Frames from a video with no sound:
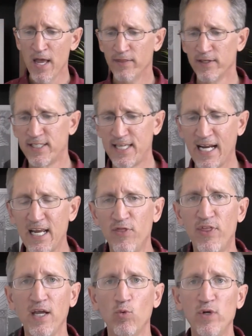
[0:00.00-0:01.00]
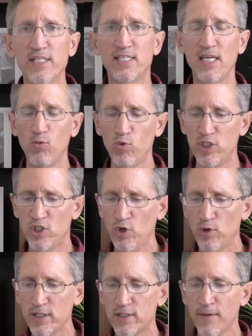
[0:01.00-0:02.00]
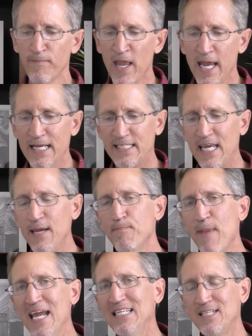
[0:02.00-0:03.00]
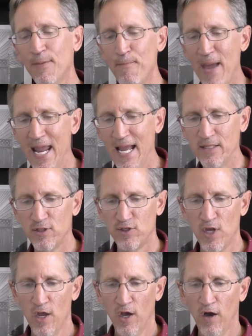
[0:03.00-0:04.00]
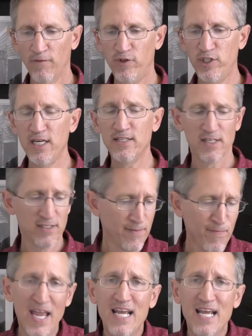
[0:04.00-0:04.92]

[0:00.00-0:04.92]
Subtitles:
The second thing we see with Judas is he made demands of Jesus.